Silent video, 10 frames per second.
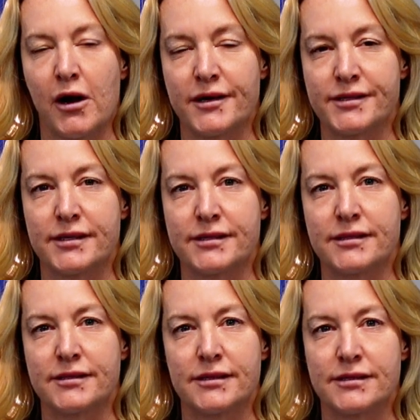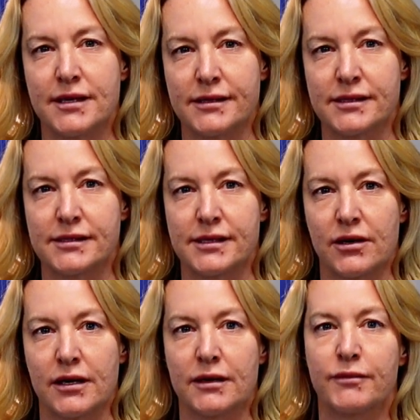processes is
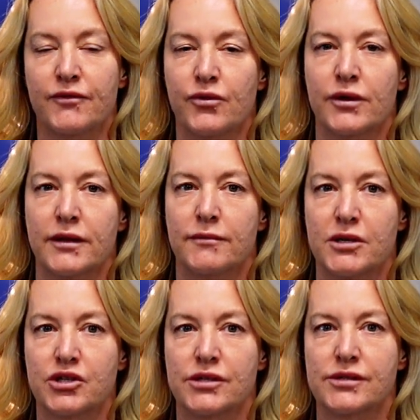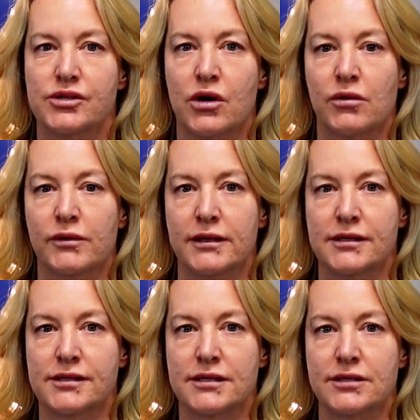necessary before the emissions are
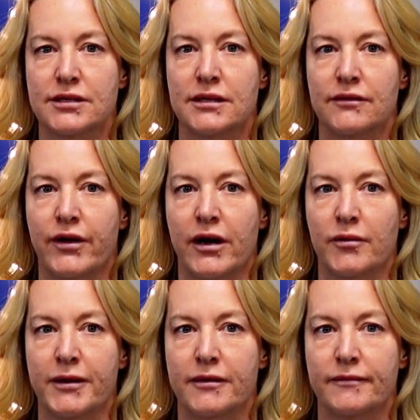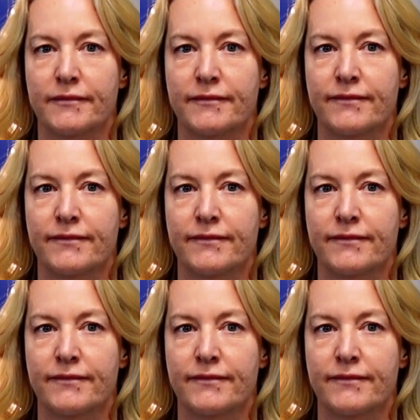released into the environment.